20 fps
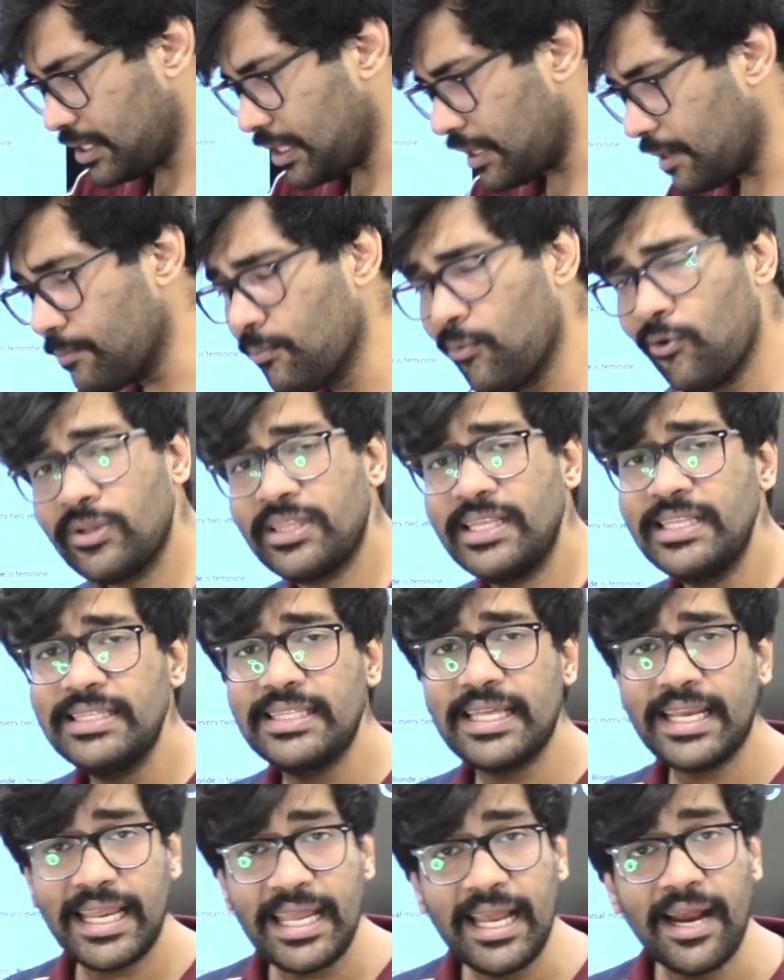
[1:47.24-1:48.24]
more than
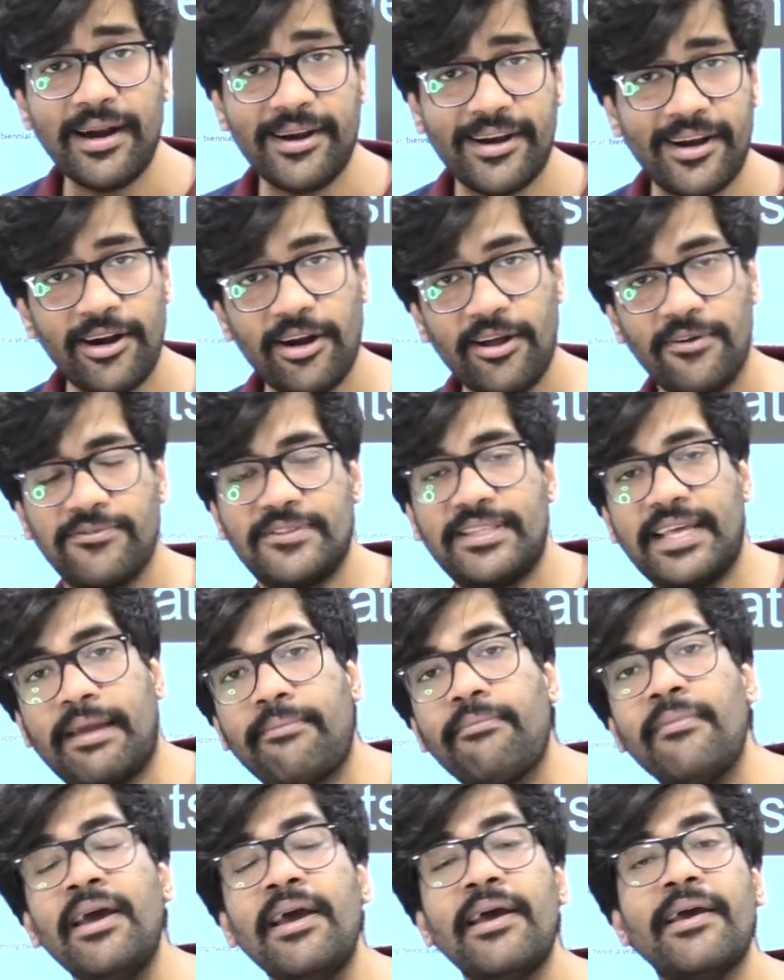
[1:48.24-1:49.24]
300 of
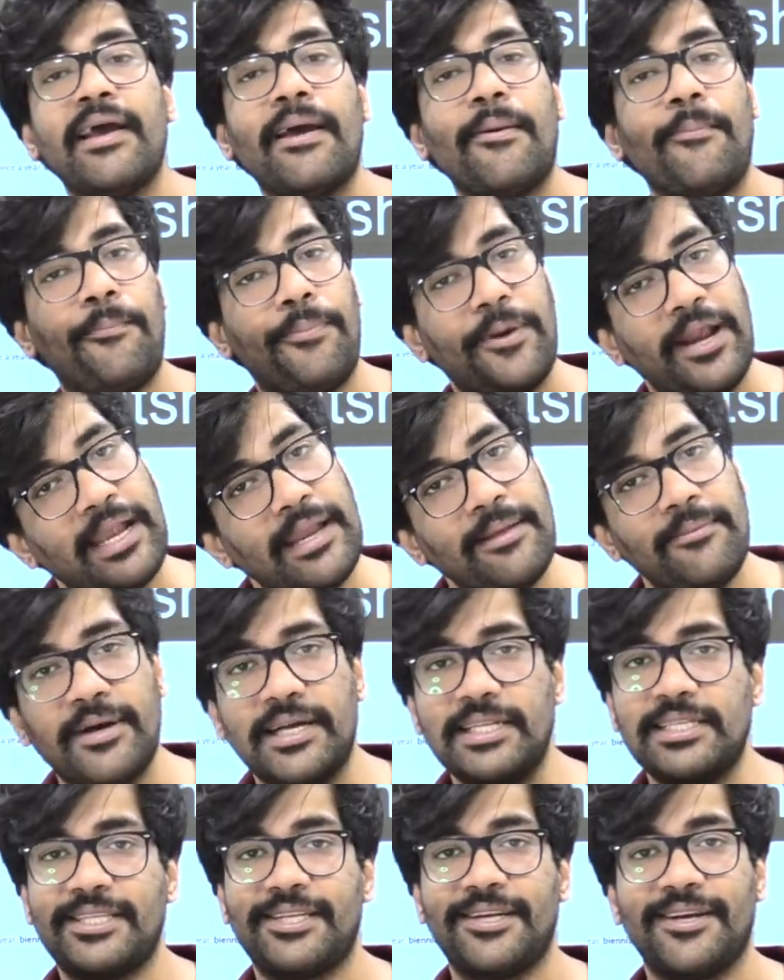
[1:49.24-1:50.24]
them, pretty
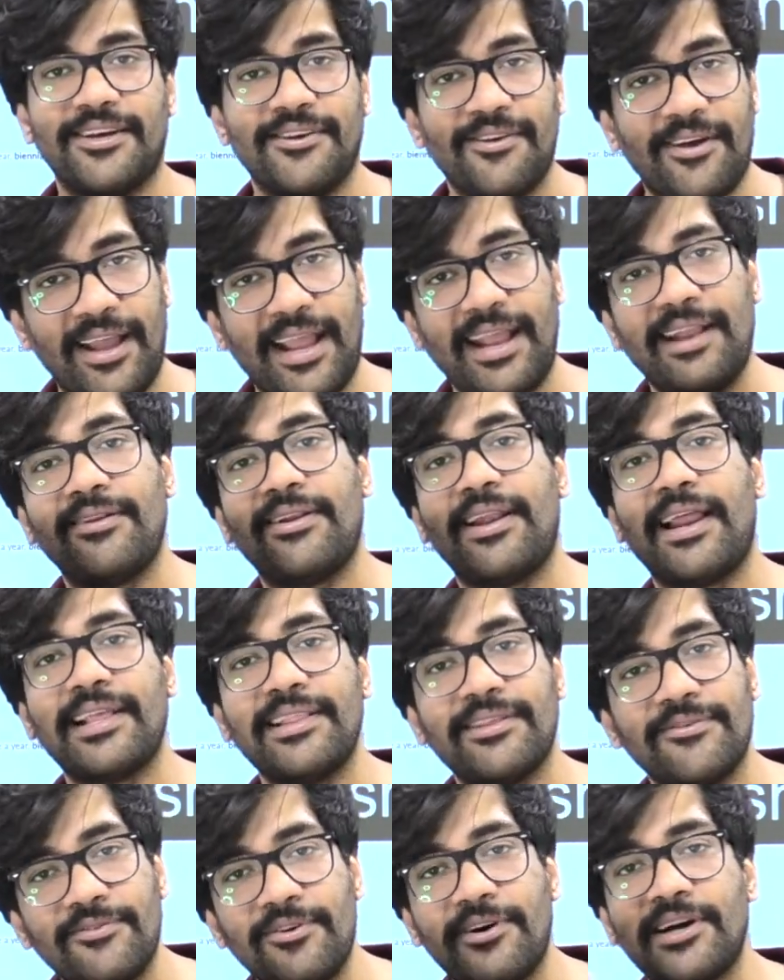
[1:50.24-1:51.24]
much in like
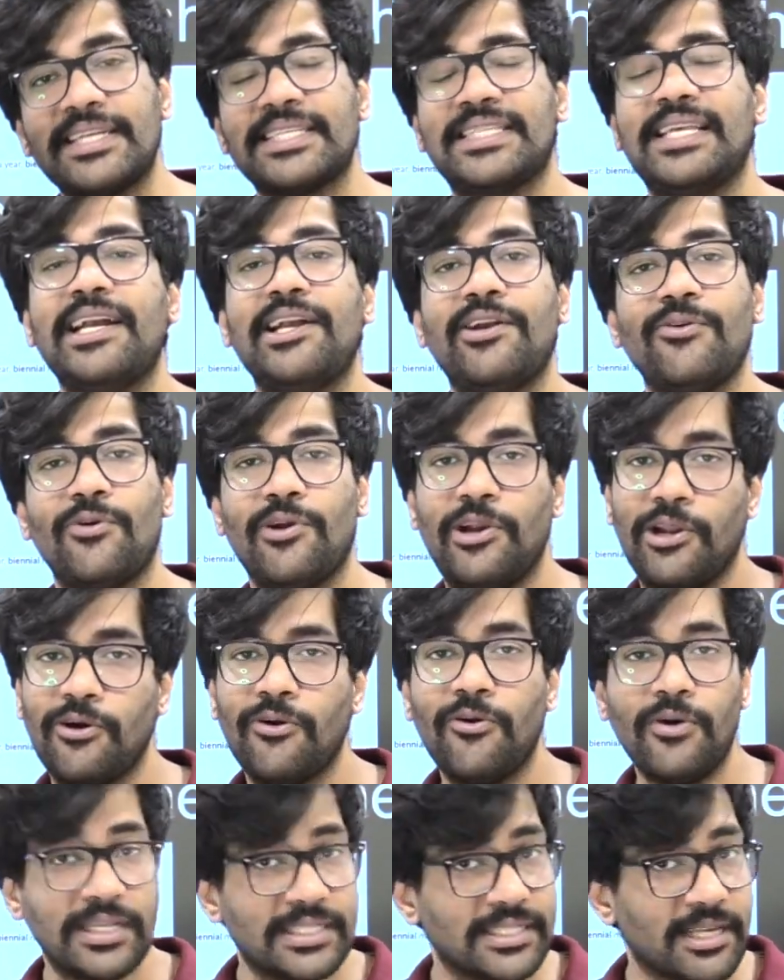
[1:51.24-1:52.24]
the words that
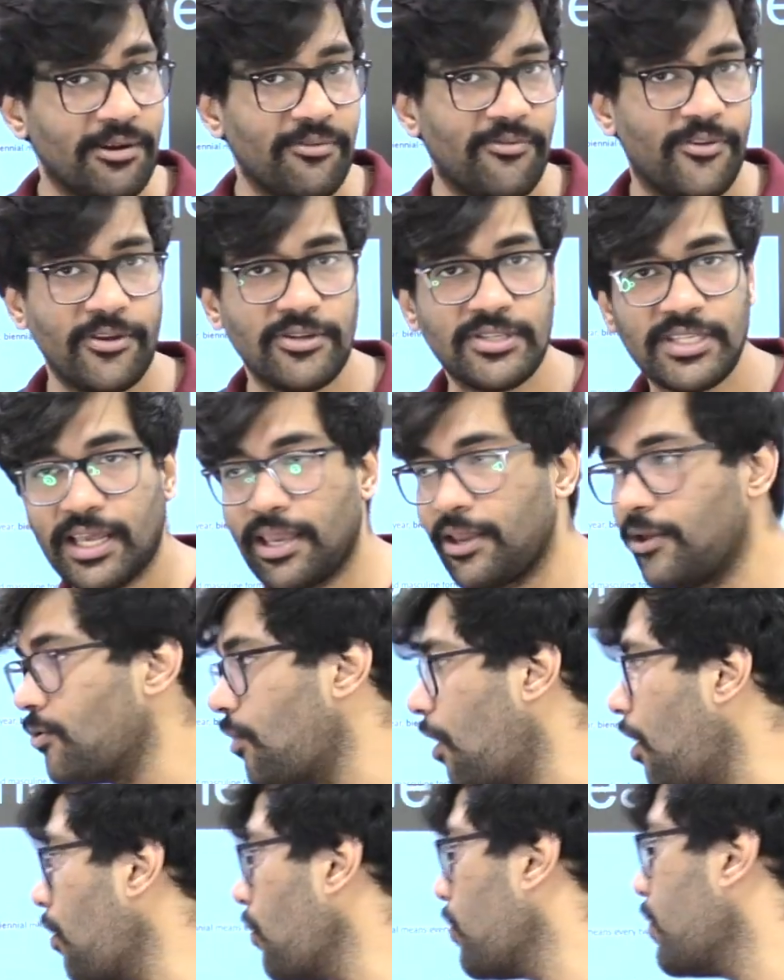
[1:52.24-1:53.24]
DuoLingo is confusing you
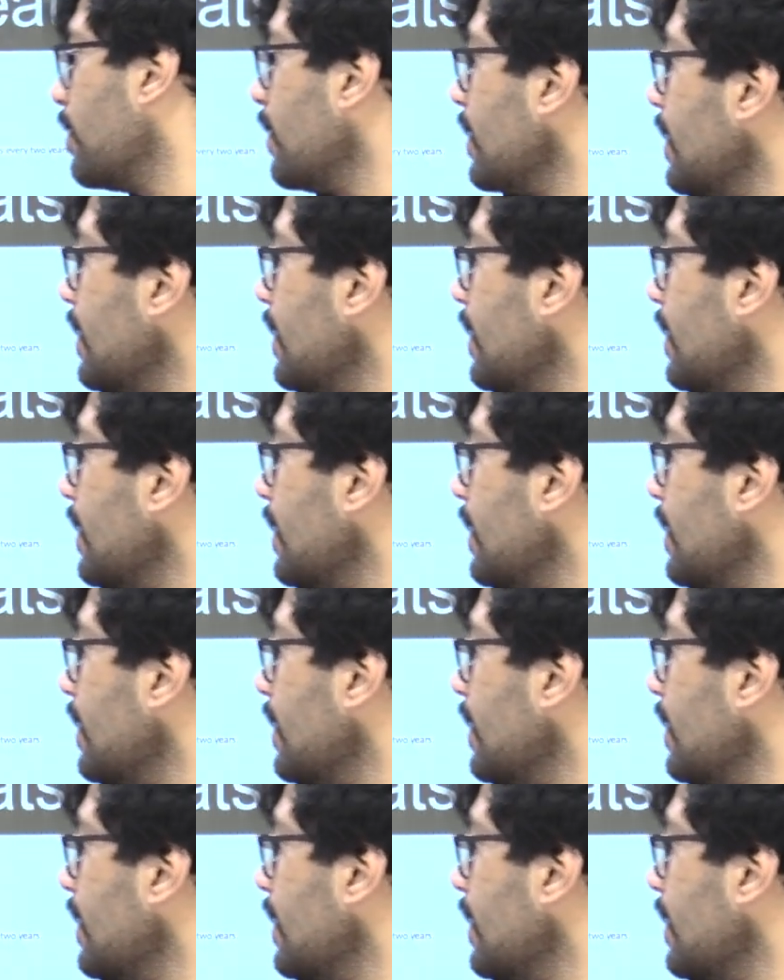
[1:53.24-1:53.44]
on.